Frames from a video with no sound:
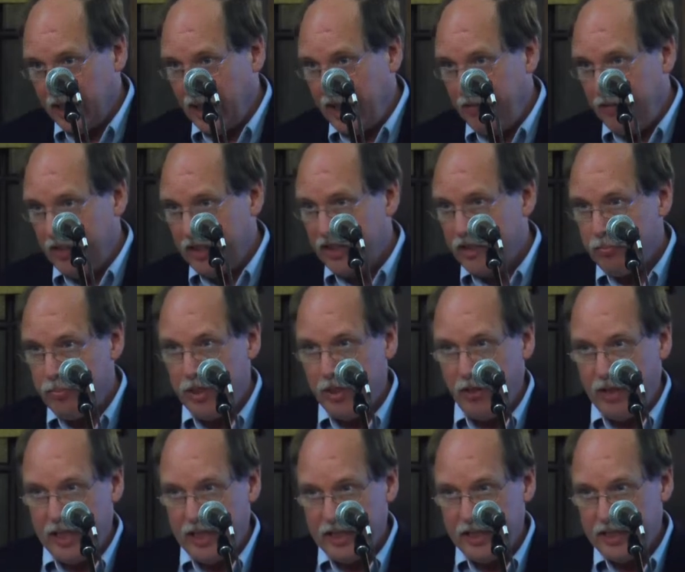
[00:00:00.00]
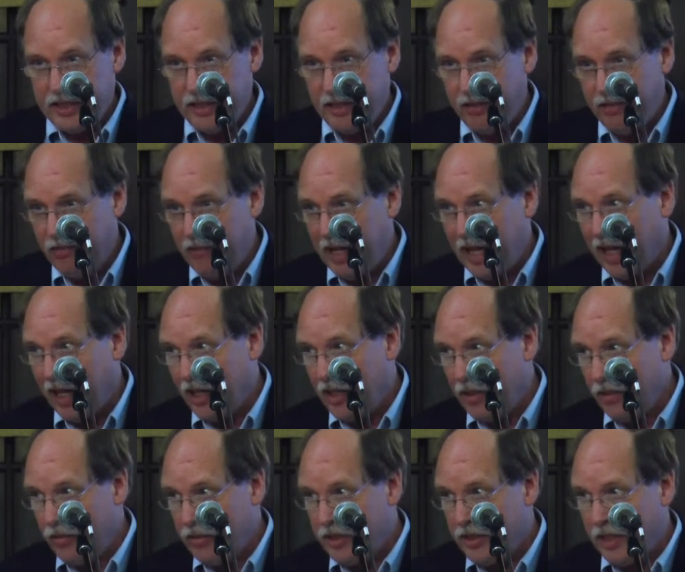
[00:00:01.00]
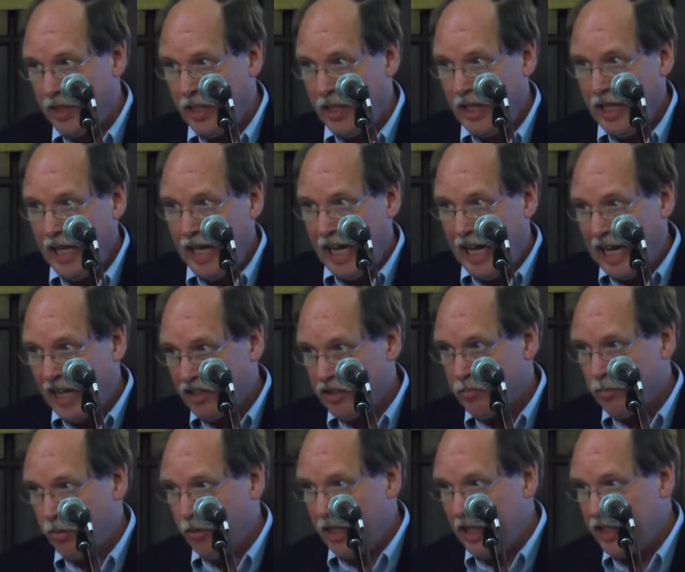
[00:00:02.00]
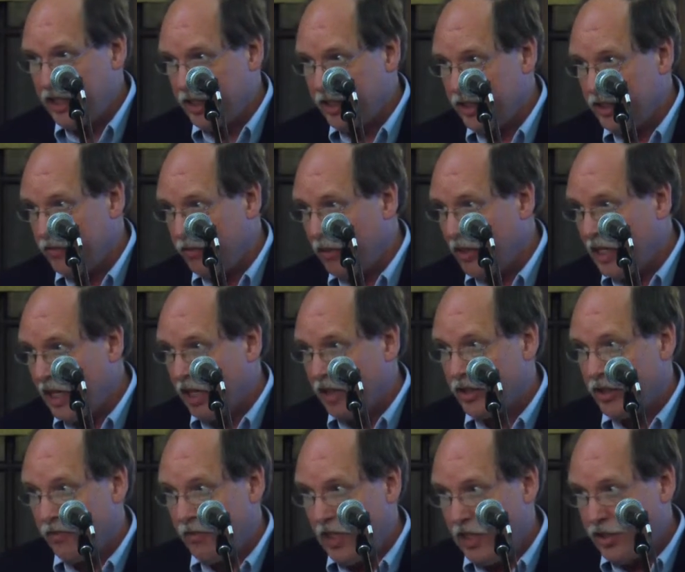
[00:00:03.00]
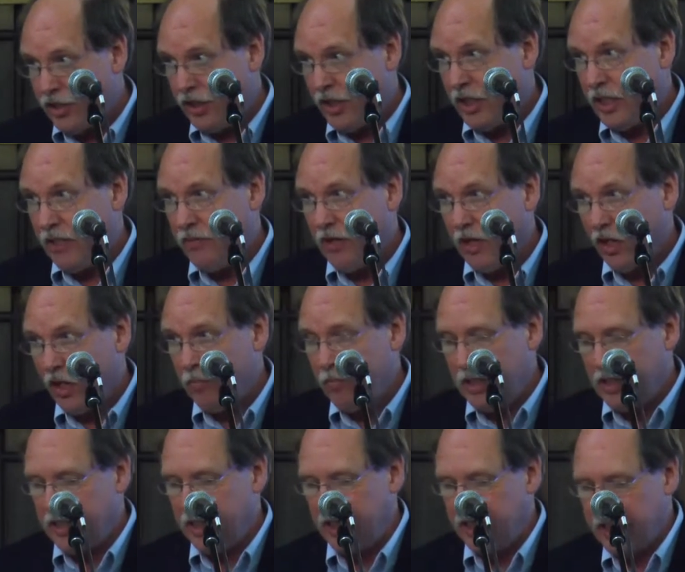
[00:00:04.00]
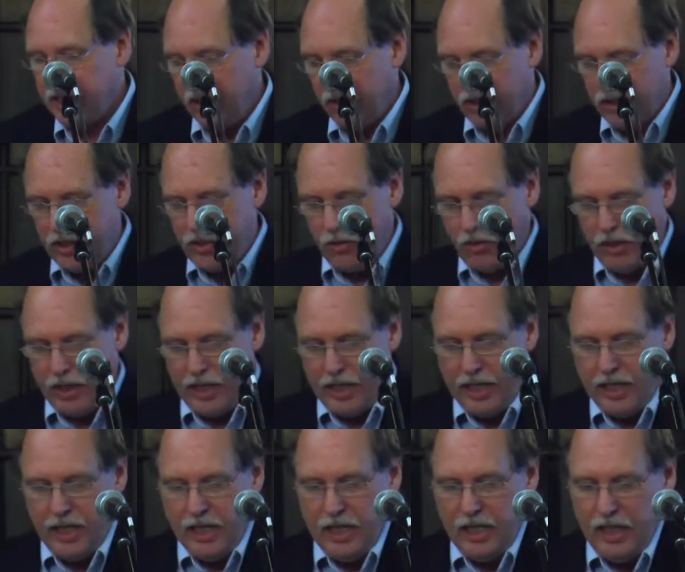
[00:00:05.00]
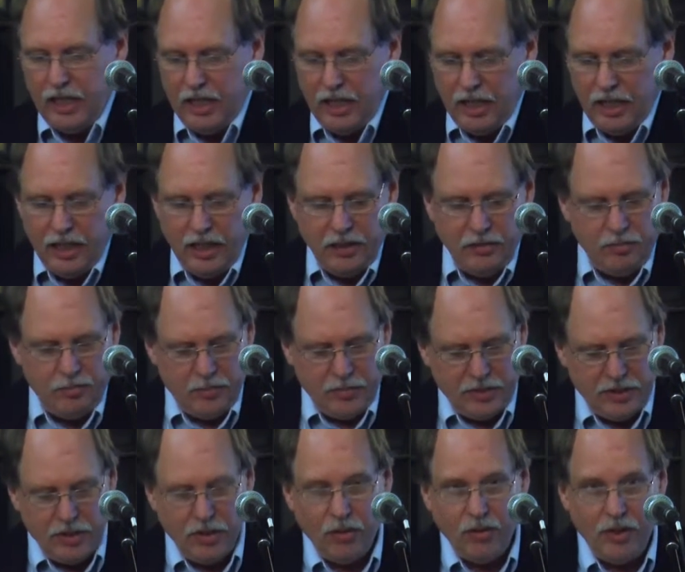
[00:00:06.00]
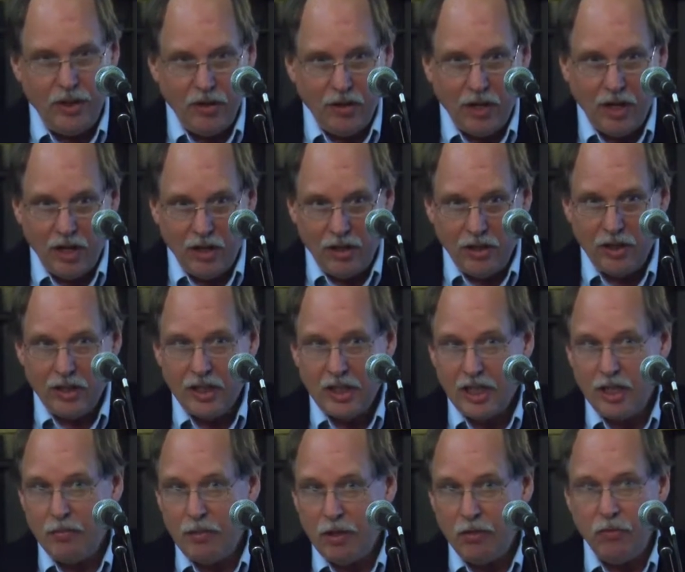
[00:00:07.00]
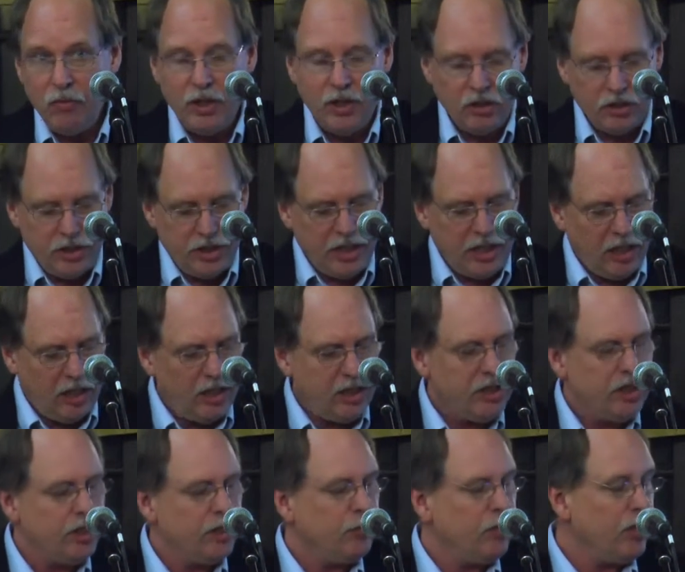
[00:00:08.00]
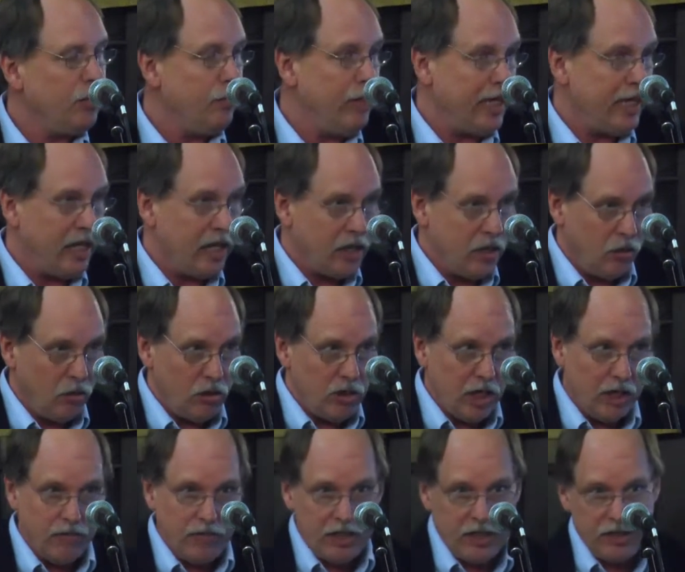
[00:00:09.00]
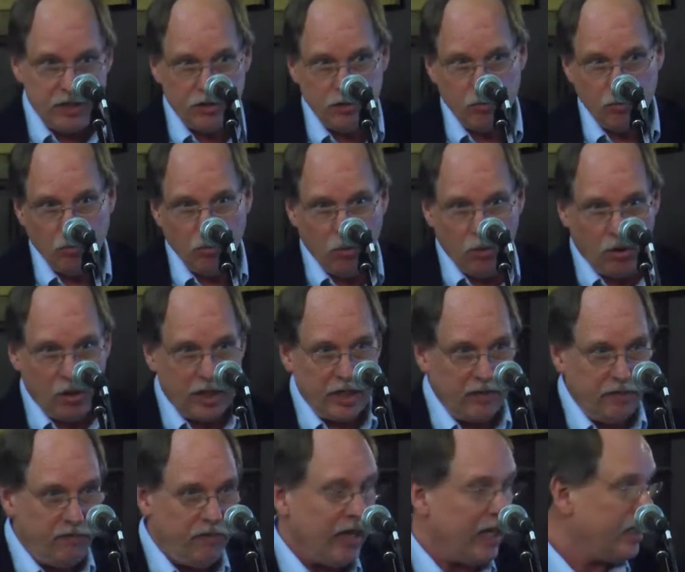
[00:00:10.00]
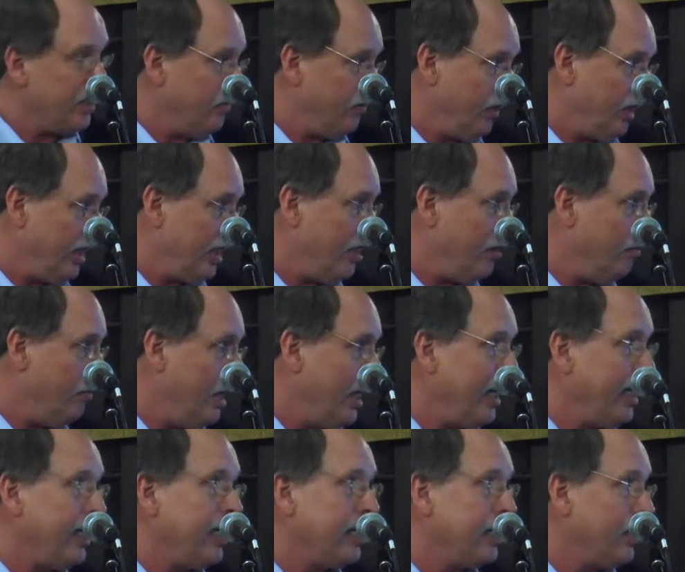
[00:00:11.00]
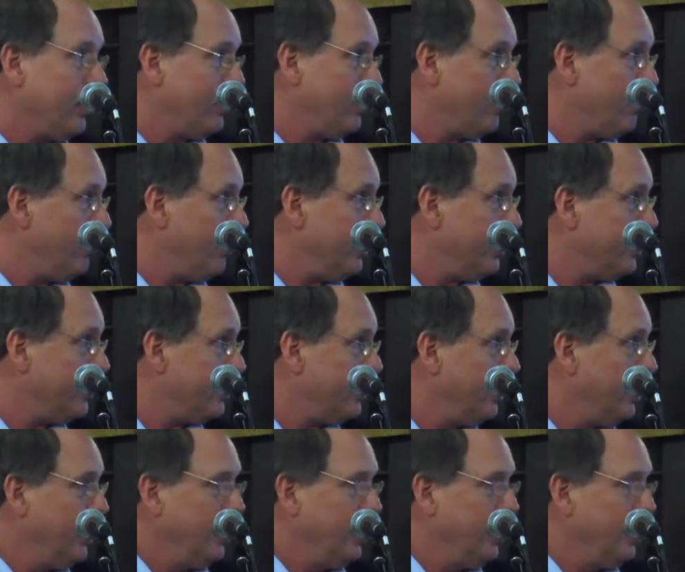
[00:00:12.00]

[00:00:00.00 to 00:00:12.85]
life experience and values and aspirations for conservation and development in a territory. So there are going to be real challenges with making co-governance work effectively in many countries.